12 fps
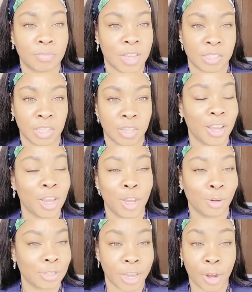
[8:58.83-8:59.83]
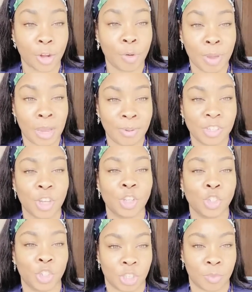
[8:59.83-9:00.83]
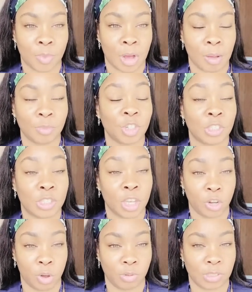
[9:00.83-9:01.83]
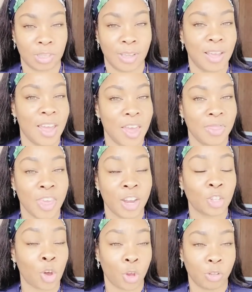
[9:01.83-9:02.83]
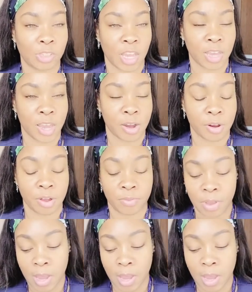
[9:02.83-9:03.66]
That's it. You don't take care of no babies, just the moms, just the adults. That is all you take care of.